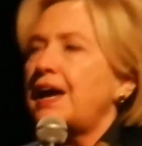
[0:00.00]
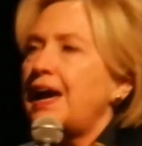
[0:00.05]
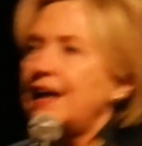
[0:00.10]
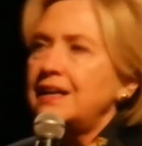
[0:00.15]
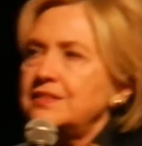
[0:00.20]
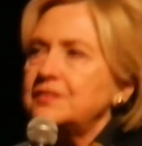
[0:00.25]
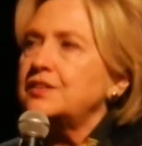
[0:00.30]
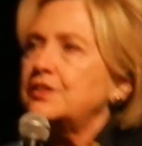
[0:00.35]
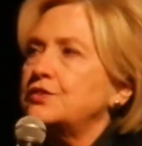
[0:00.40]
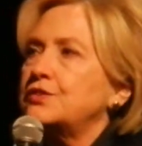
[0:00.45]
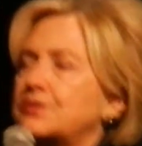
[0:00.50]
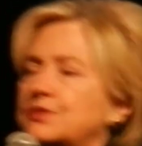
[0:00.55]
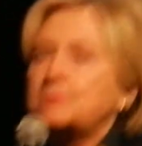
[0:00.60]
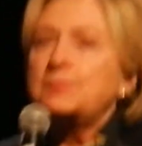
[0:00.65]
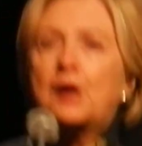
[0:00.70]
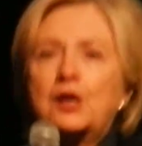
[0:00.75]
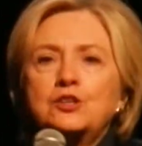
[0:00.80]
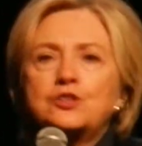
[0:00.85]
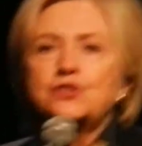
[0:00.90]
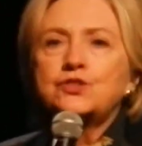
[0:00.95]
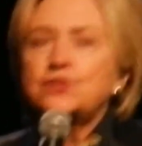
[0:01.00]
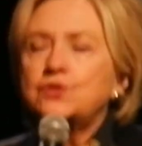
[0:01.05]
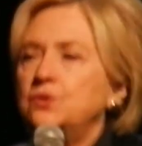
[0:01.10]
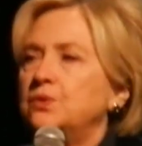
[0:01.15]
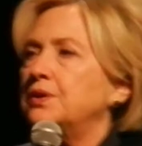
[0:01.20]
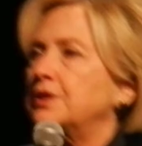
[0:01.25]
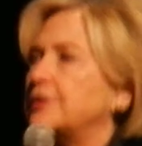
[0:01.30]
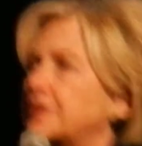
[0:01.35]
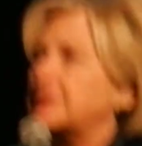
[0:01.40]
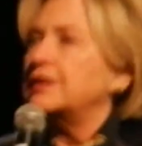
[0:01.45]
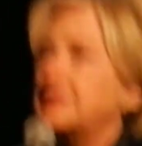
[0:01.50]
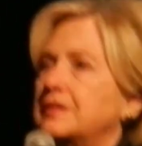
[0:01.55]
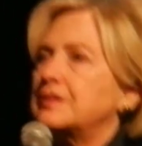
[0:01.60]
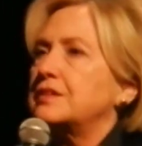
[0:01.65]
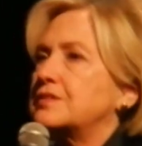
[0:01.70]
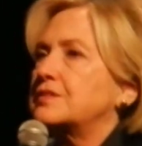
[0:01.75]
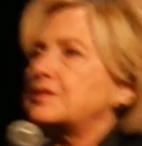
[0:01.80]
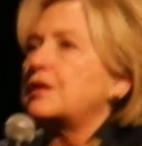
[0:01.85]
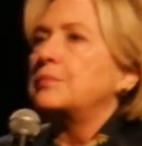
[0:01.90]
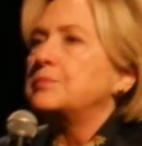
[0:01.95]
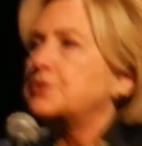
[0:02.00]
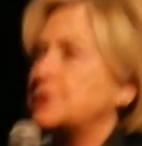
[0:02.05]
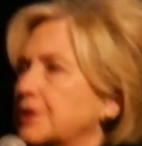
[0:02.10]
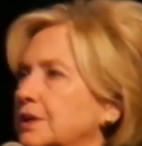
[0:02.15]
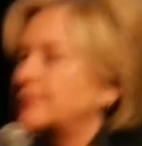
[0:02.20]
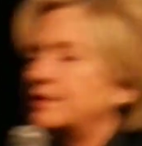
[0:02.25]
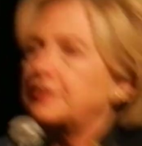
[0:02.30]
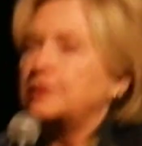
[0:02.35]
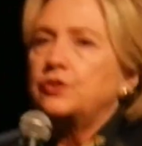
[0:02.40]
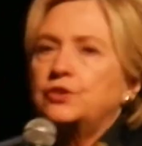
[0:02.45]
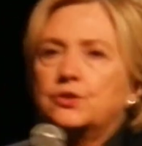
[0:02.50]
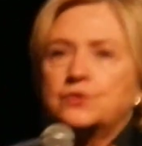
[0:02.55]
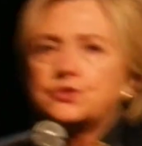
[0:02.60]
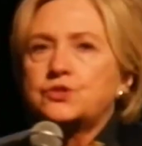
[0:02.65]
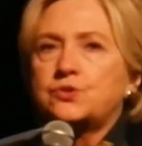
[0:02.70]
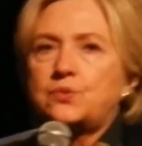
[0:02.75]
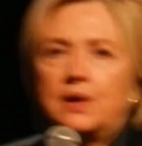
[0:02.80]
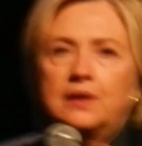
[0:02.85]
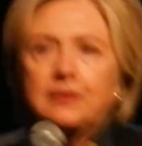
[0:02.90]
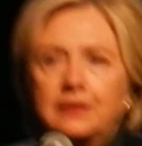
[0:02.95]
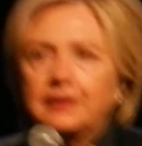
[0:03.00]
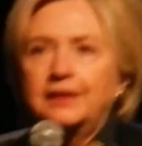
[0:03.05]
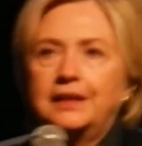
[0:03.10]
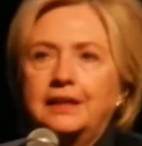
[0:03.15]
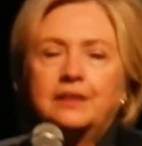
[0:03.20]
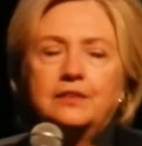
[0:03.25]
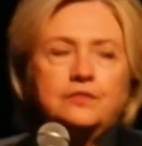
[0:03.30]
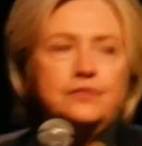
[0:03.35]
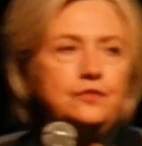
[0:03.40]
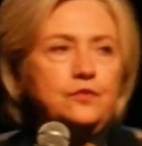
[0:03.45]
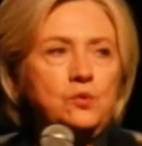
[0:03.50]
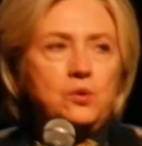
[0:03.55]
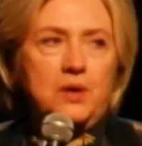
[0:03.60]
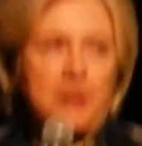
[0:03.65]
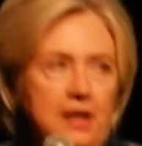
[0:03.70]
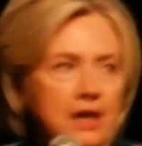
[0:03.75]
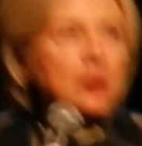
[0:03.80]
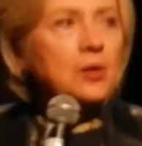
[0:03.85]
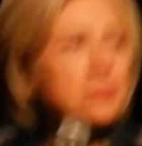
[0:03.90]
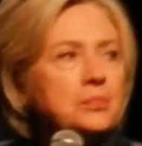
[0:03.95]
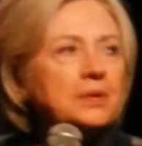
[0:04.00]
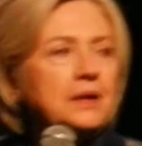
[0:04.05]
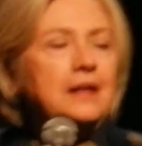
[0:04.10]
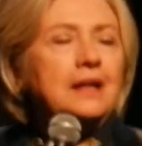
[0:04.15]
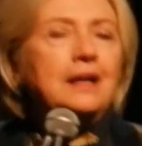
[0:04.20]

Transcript: Ask a smart student in the subject that you're struggling in for help.